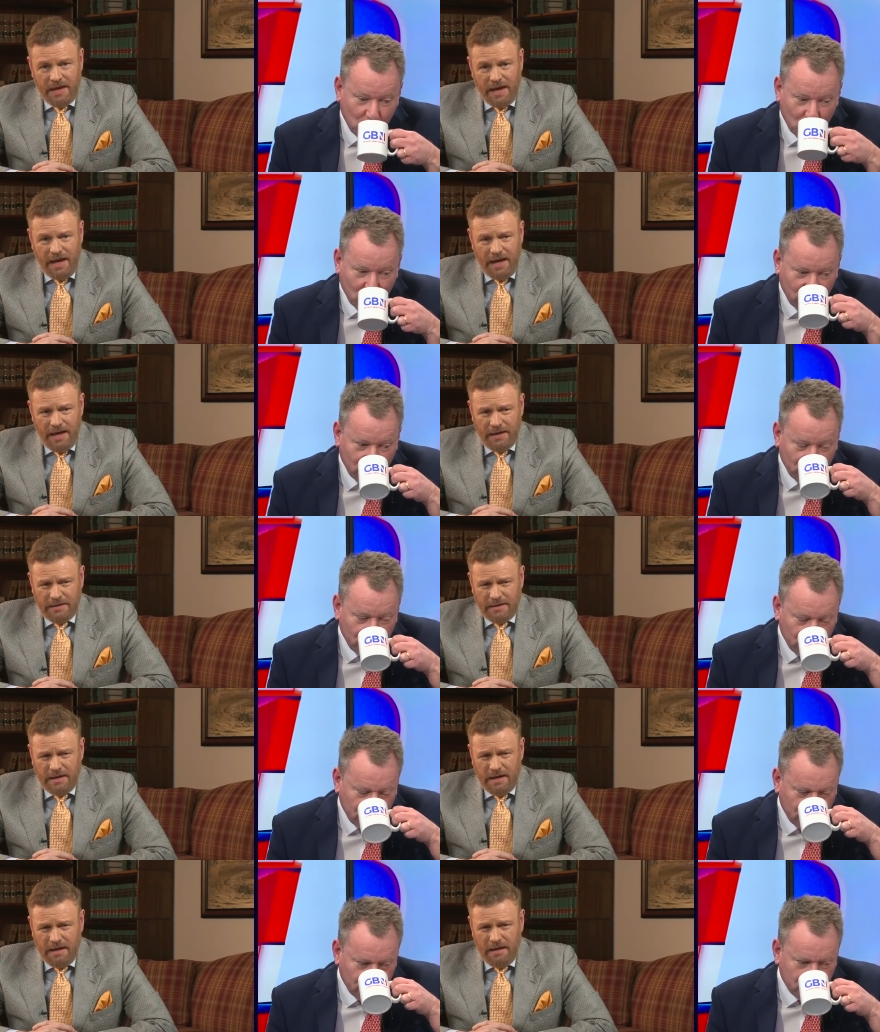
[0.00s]

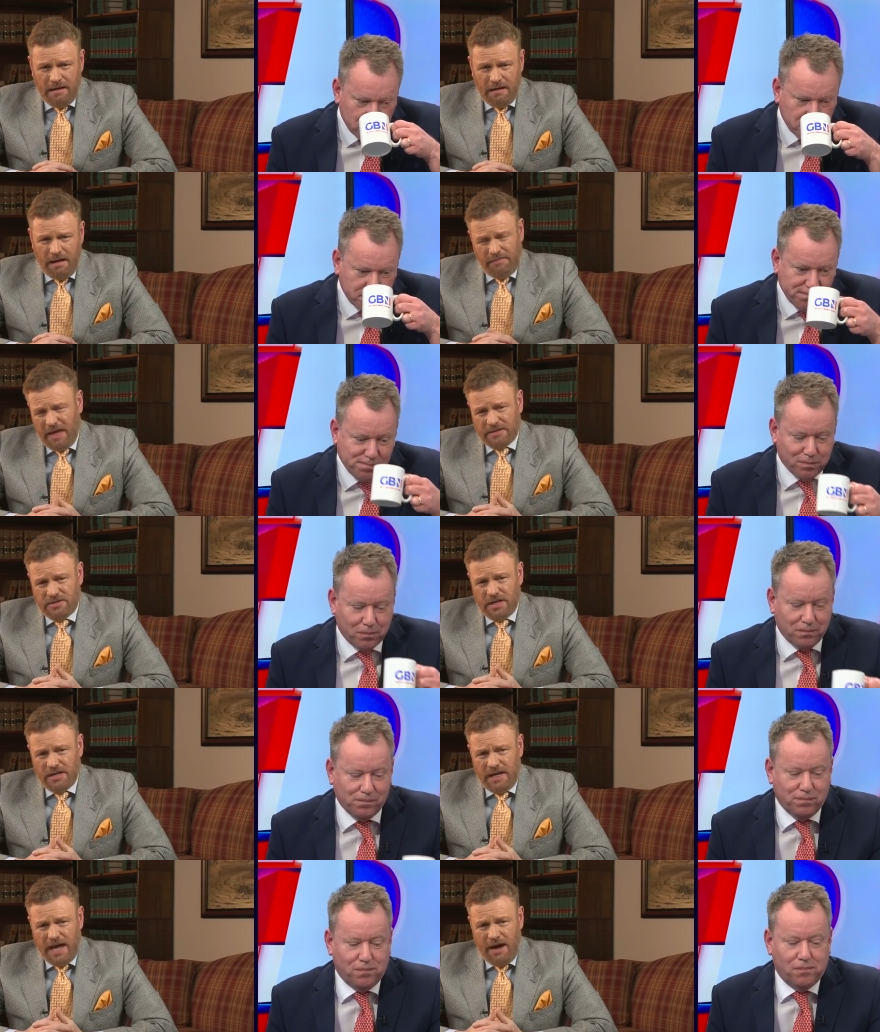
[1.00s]
Speaker 1: And uh, and that's
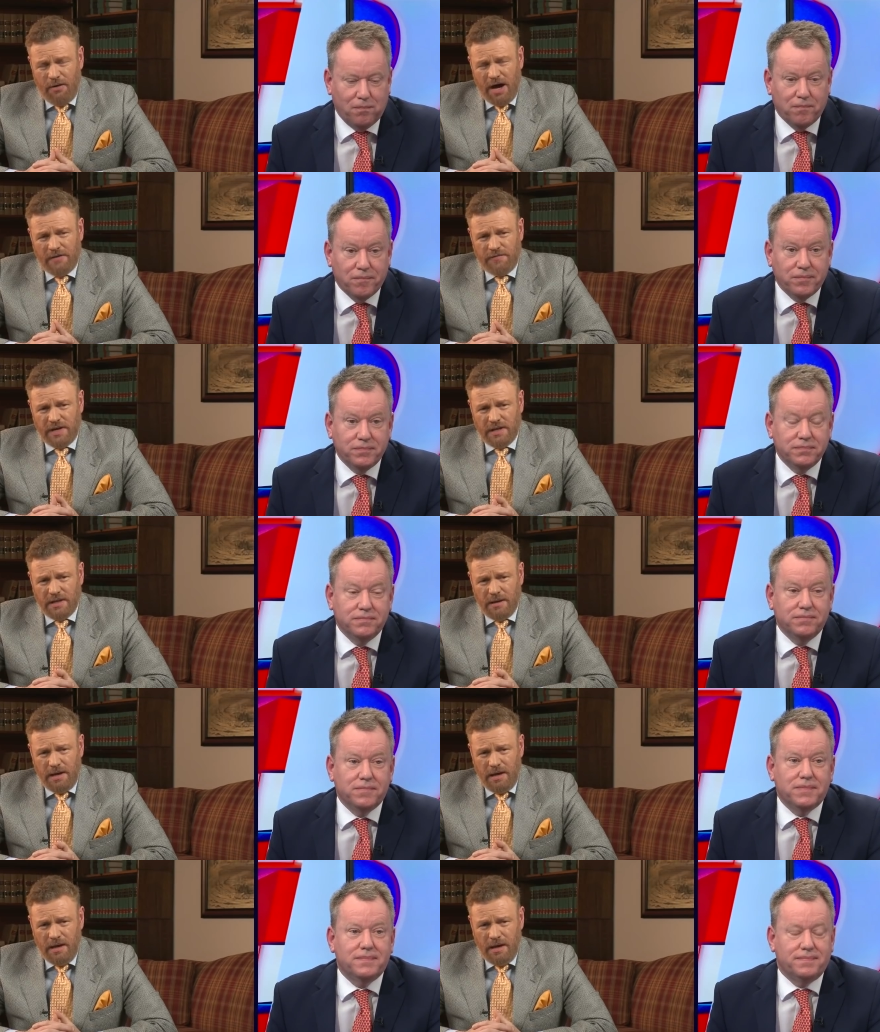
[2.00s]
certainly how I feel
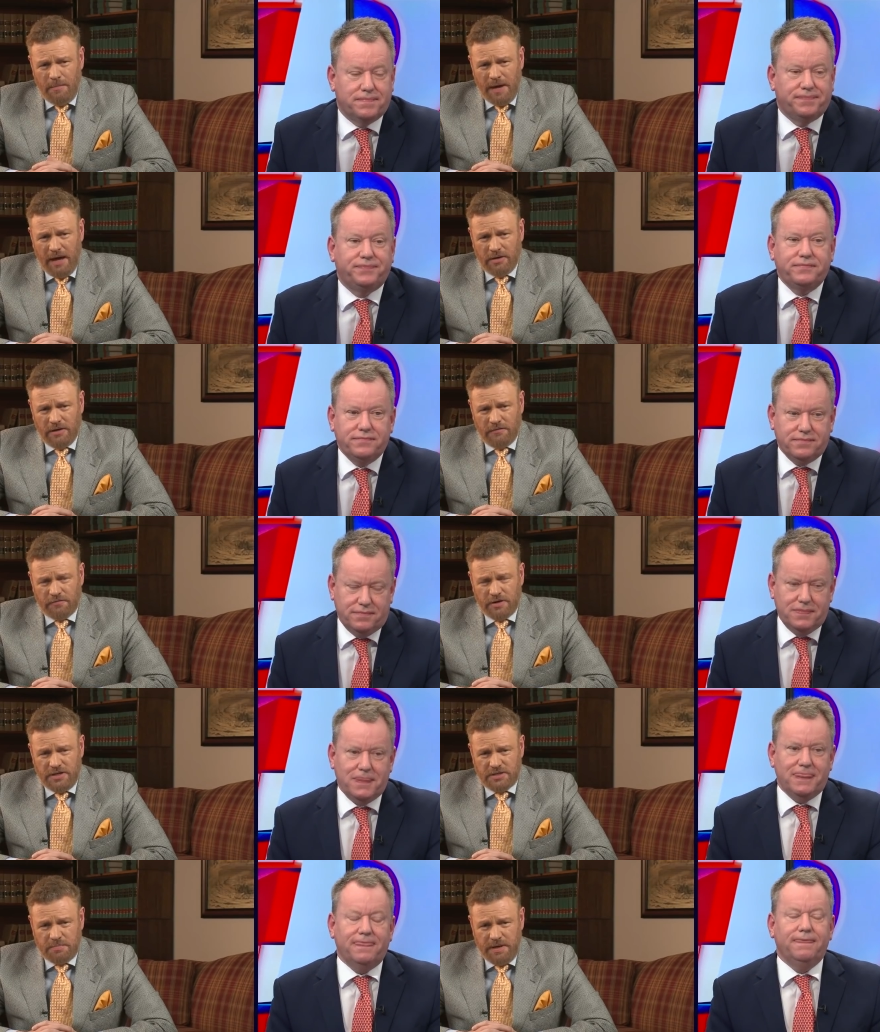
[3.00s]
uh, about it. A
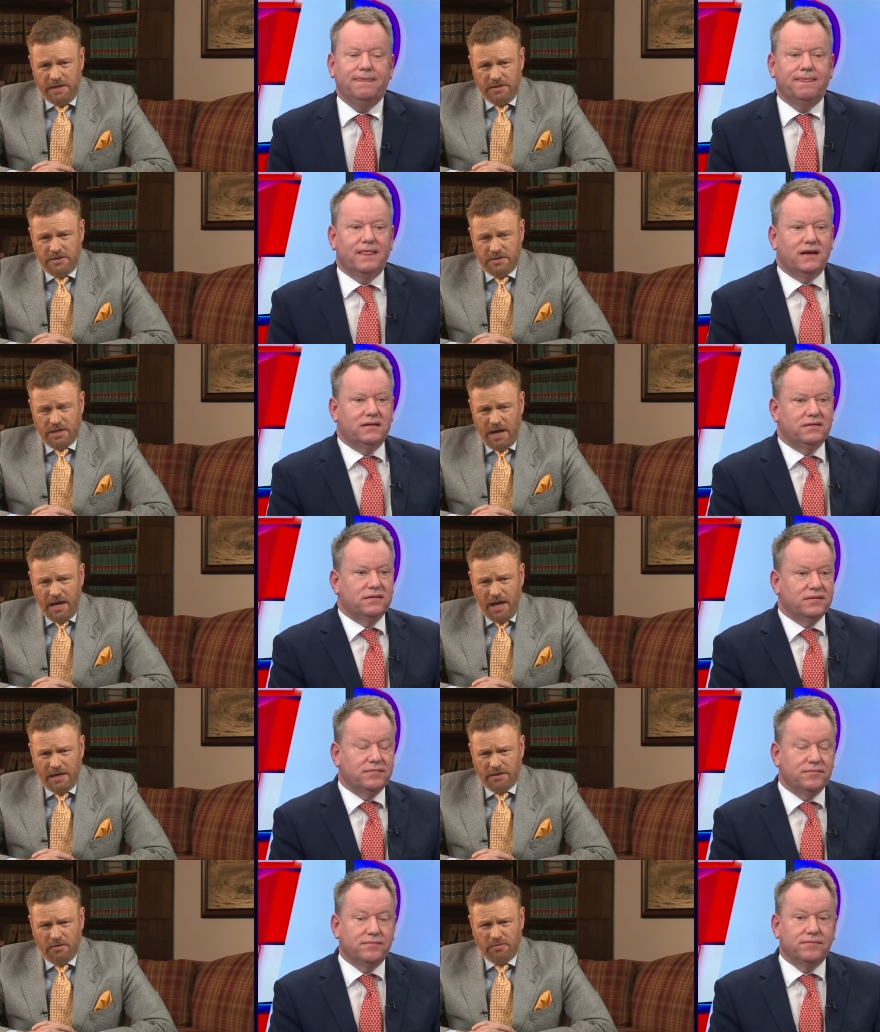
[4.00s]
free speech.
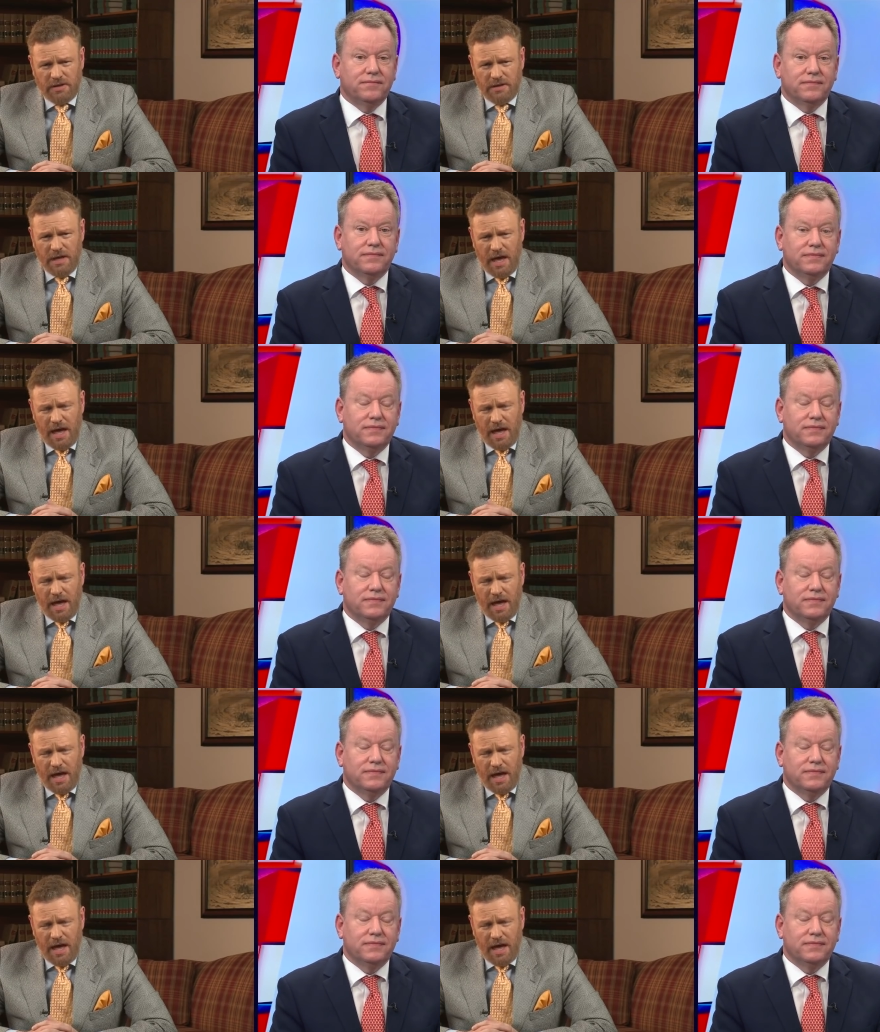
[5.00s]
I don't think